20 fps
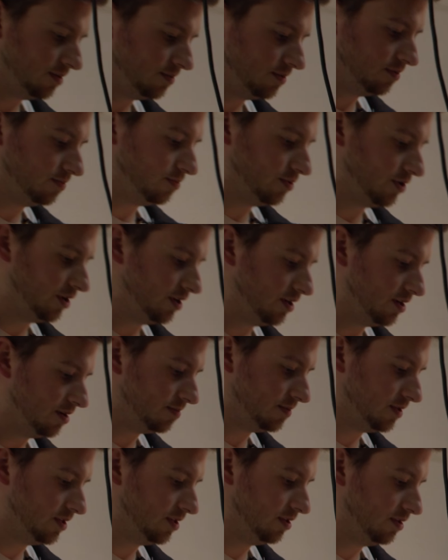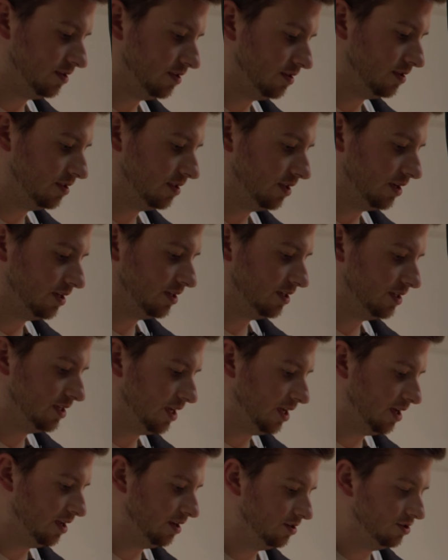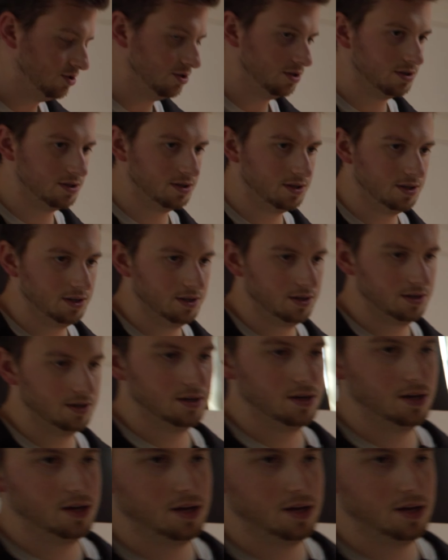I'm gonna bring it up to like 10 just to